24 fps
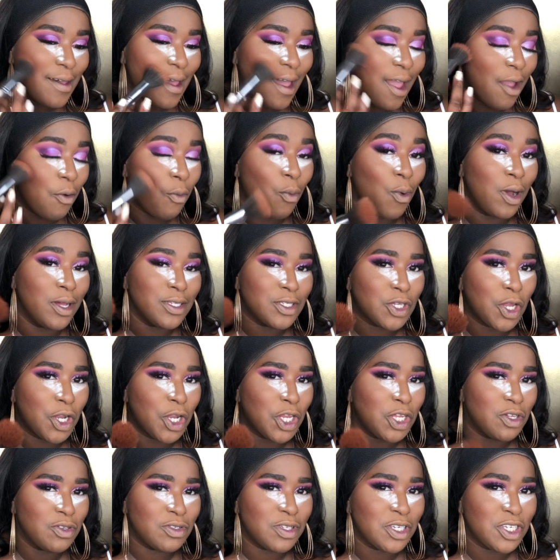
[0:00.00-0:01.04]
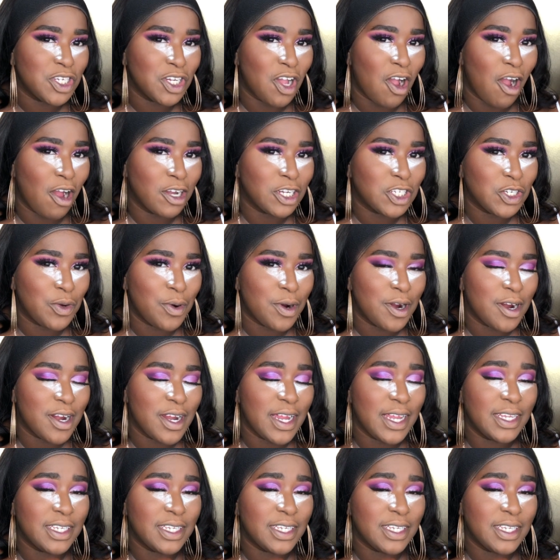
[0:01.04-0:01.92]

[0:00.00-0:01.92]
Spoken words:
I was gonna use it to contour